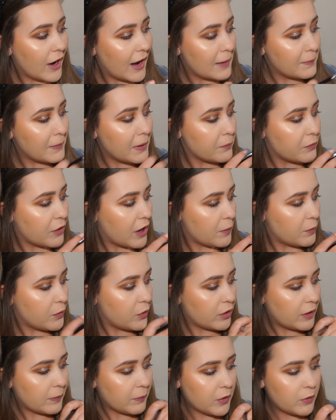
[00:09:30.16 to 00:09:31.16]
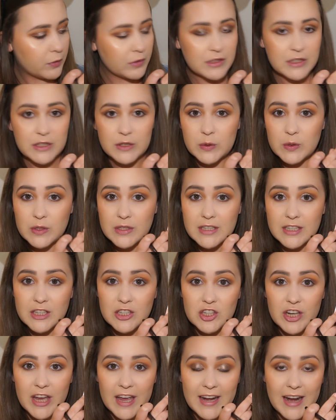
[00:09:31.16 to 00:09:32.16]
highlight my brow bone, I'm going to use the
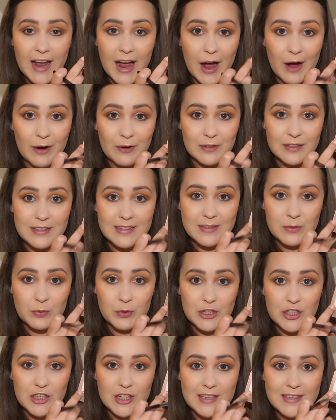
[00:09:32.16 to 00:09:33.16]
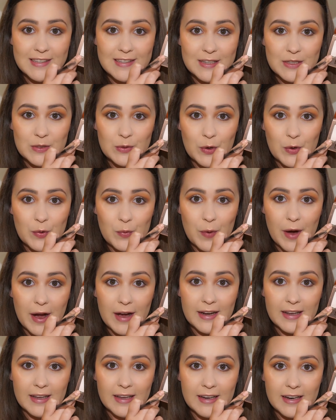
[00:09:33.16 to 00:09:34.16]
shade Ounce, which is this one
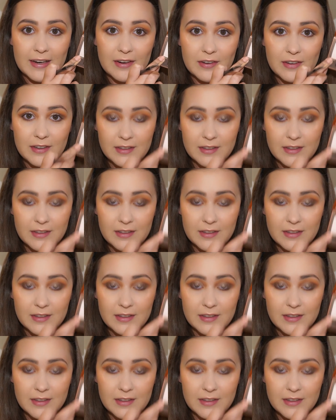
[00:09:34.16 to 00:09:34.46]
right here.